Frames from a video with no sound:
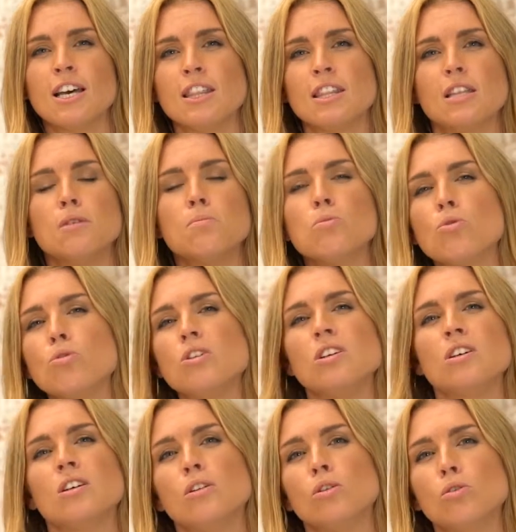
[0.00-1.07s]
then the more
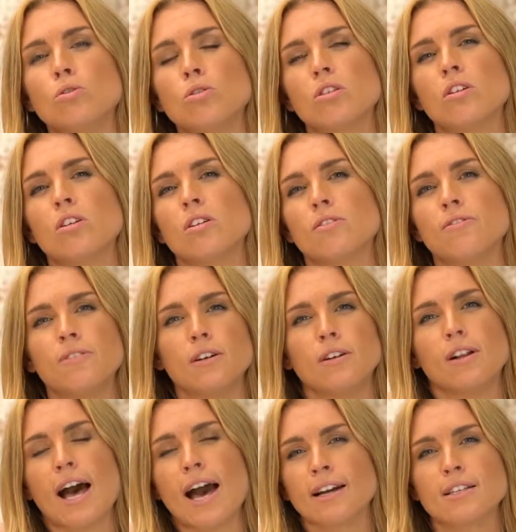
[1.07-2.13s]
you can look,
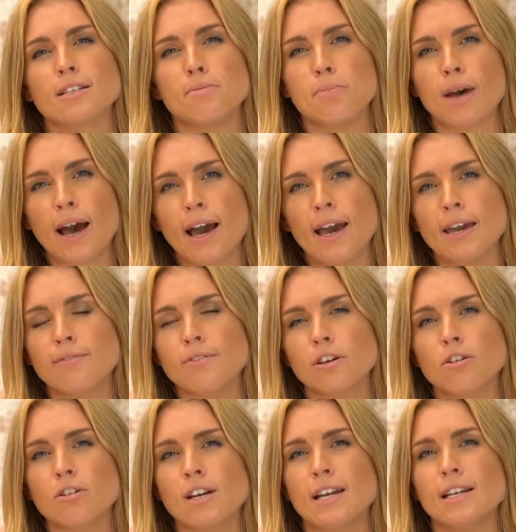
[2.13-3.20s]
feel, act and behave and
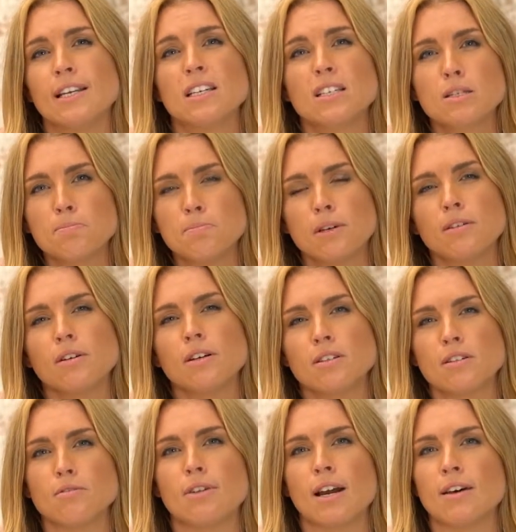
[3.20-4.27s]
create an
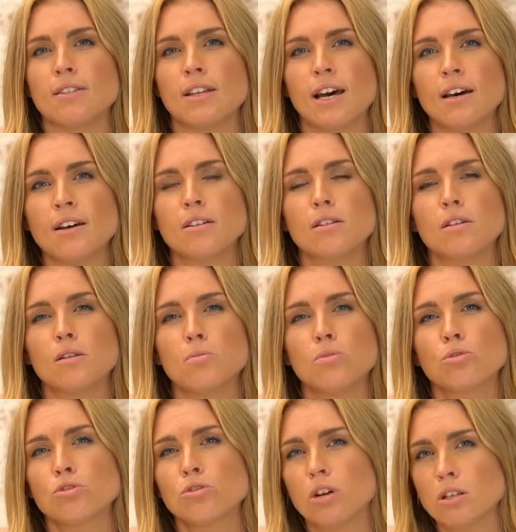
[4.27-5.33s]
experience around that, the
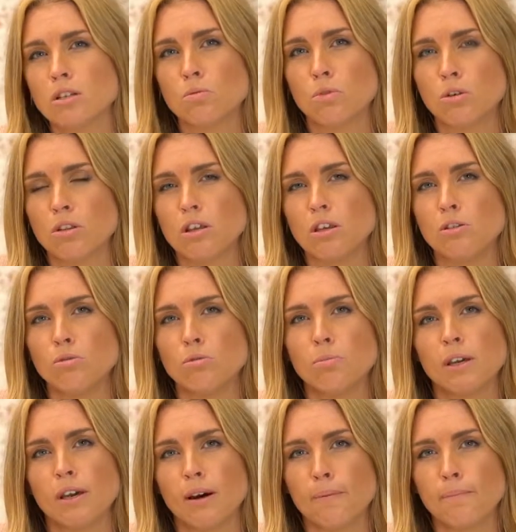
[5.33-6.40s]
more trustworthy you will
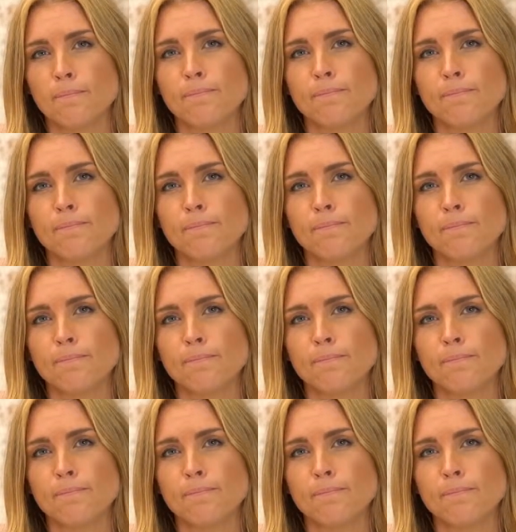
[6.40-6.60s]
become.